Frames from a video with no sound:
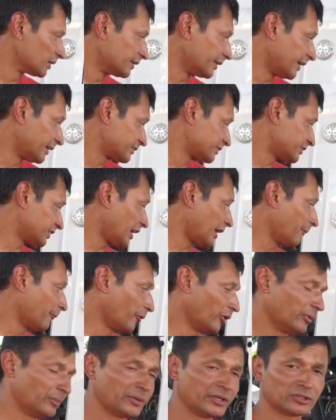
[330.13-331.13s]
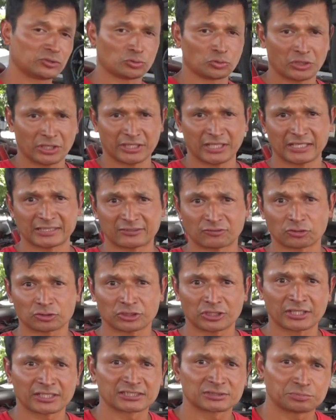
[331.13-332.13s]
The next step will be to get a
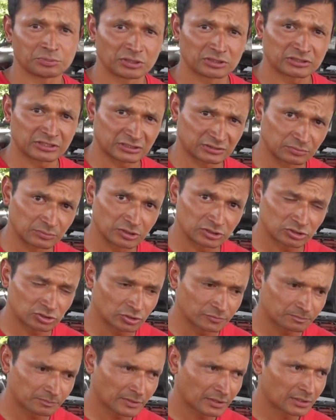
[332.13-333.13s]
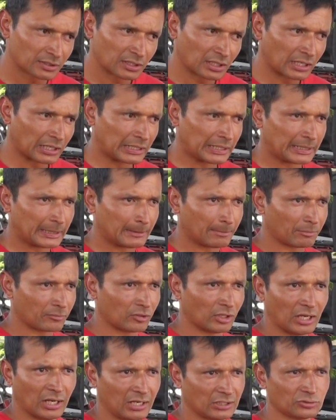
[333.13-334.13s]
13-speed transmission.
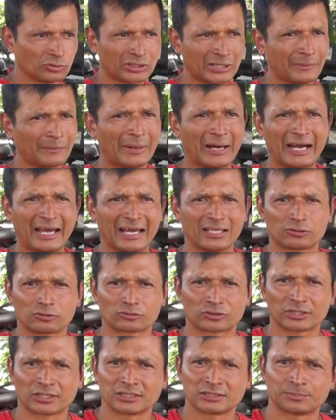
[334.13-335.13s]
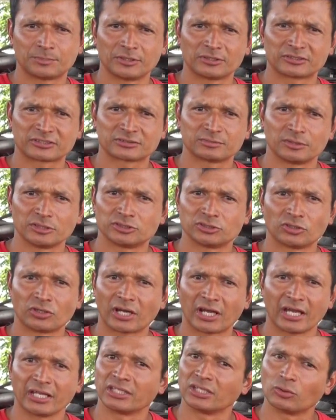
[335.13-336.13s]
Um, uh, you can buy a 13-speed
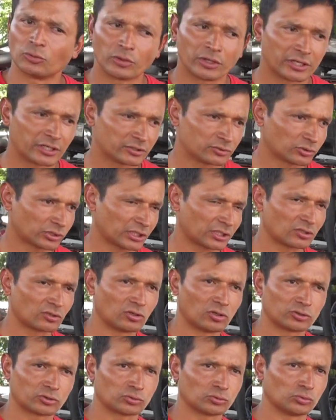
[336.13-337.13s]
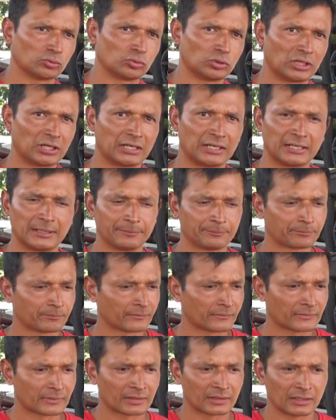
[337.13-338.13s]
transmission anywhere. You can go to uh,
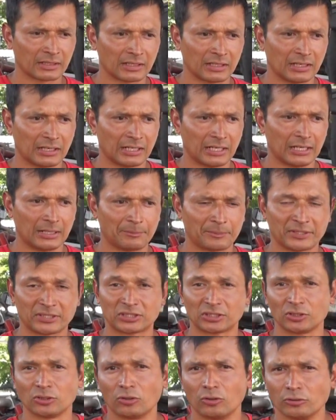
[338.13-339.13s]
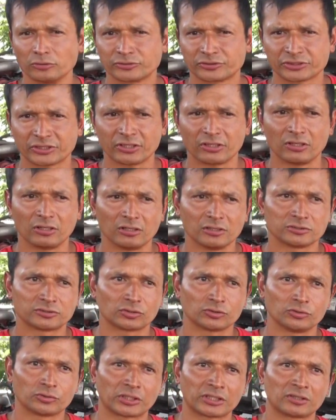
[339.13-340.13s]
uh, PTO
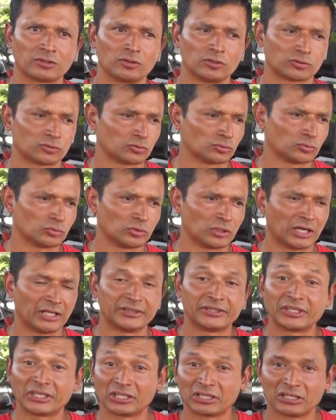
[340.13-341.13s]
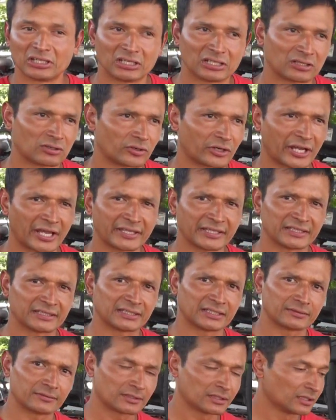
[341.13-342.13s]
sales or you can go to a dealer or
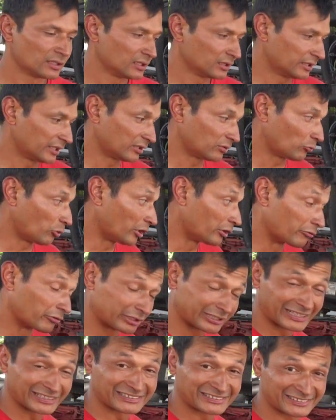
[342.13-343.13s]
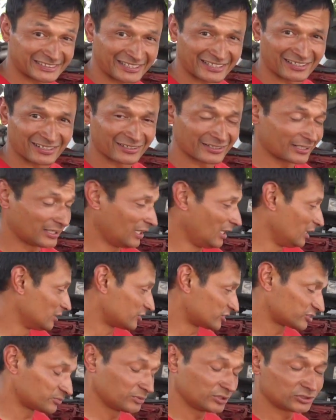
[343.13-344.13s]
anything they, where, where, they sell uh,
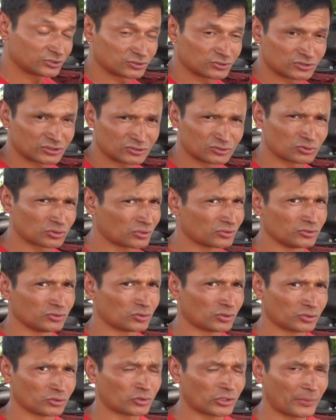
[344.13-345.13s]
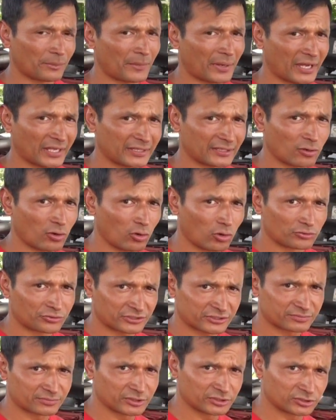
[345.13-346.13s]
transmissions and you can, you, you can buy the whole
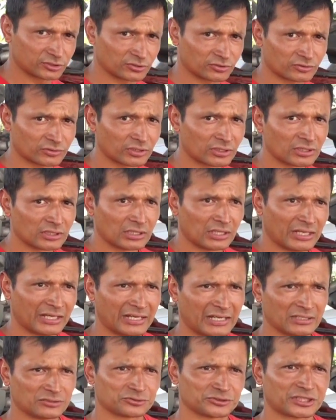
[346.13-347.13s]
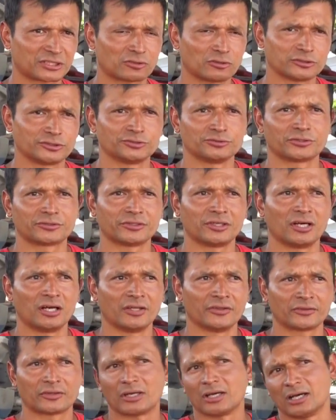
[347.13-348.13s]
transmission uh, it's going to cost you
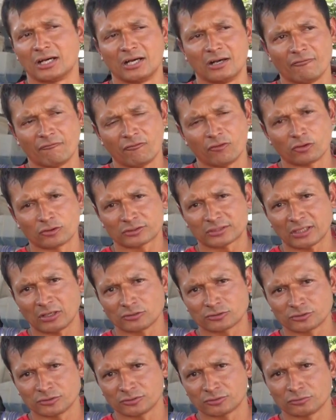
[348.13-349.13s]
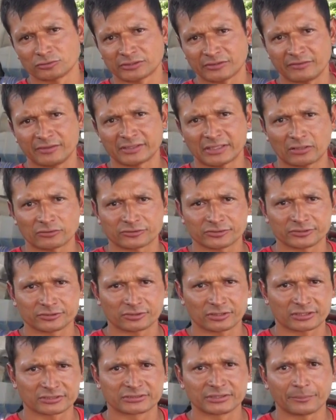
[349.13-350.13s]
around uh, $4,000 to
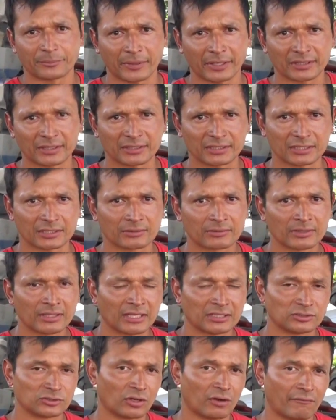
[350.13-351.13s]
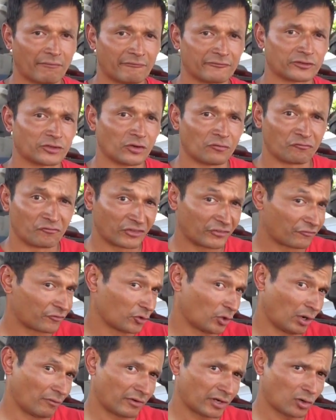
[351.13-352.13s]
$7,000 depending you have, you have, if
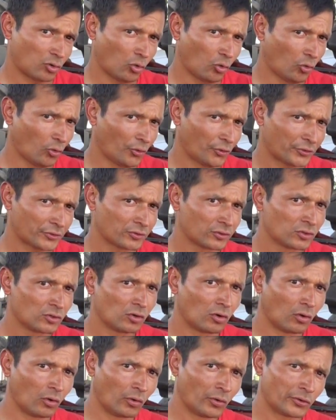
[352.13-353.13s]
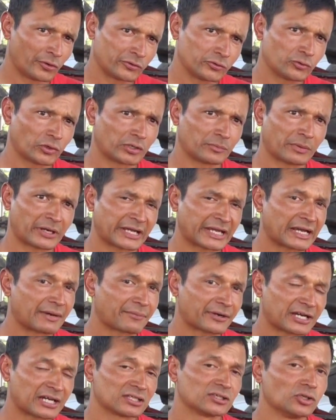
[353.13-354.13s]
you have a core or you are buying
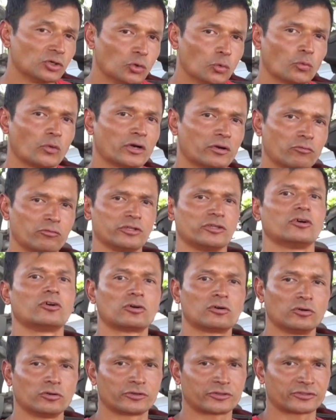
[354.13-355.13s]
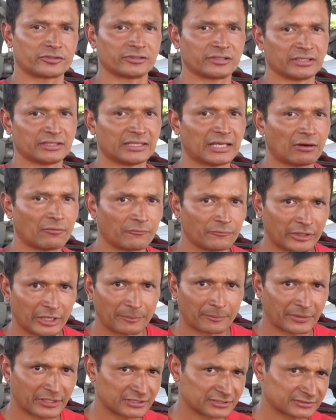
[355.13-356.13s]
a brand new one with no core, that,
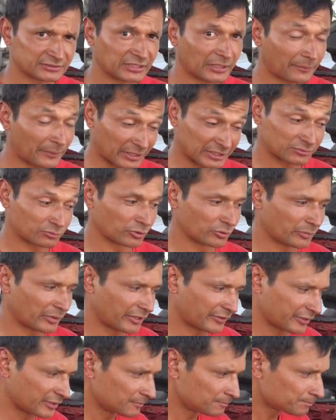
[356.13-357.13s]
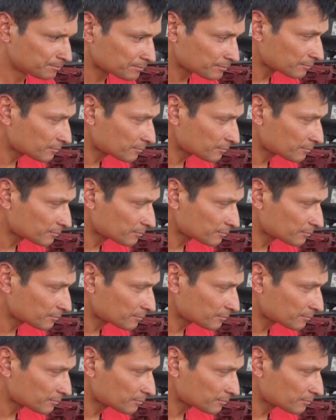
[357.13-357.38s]
that, price, that price will vary.